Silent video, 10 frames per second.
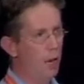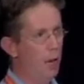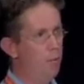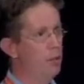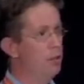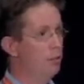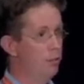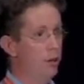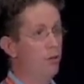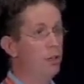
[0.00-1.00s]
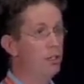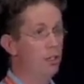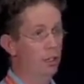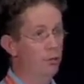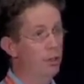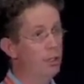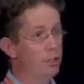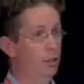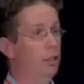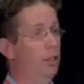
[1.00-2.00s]
Up until very recently, really
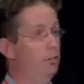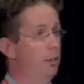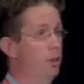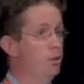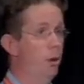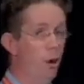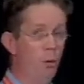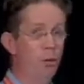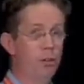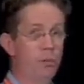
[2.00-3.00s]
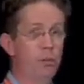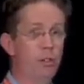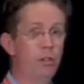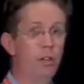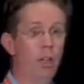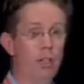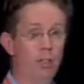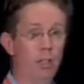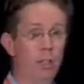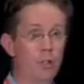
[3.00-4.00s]
till till OAuth has materialized
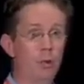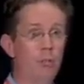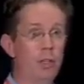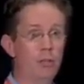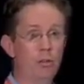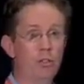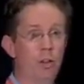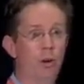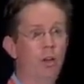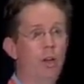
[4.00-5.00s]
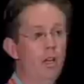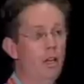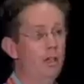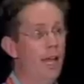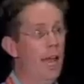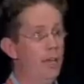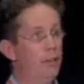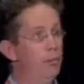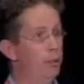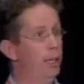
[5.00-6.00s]
in the last 12 months or so, there
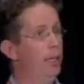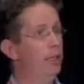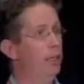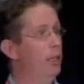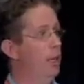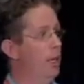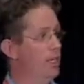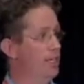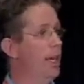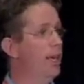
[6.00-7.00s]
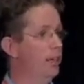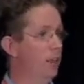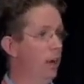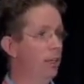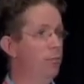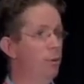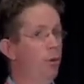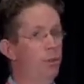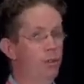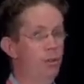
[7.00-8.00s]
hasn't been a standard I could
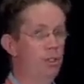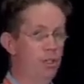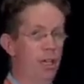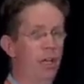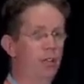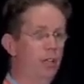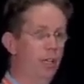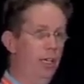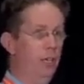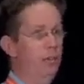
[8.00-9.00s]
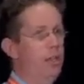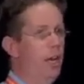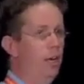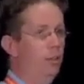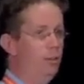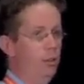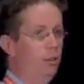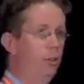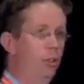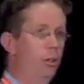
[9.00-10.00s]
point to say, here is how you
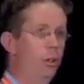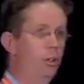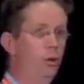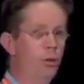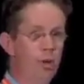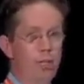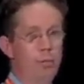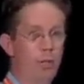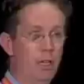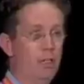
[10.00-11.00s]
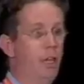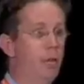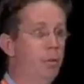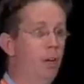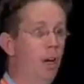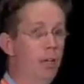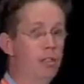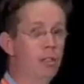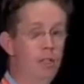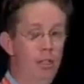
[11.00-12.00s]
secure your REST-based
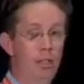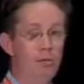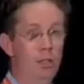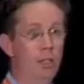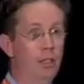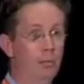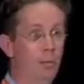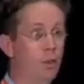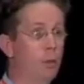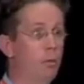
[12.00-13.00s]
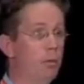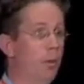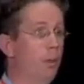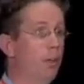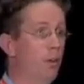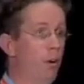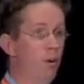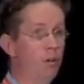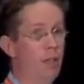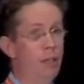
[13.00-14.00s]
APIs. Really, most people have been on their
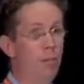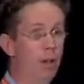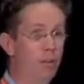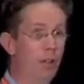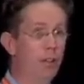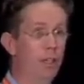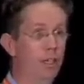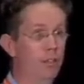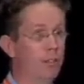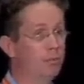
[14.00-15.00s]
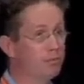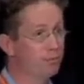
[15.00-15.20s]
own, and they might have done things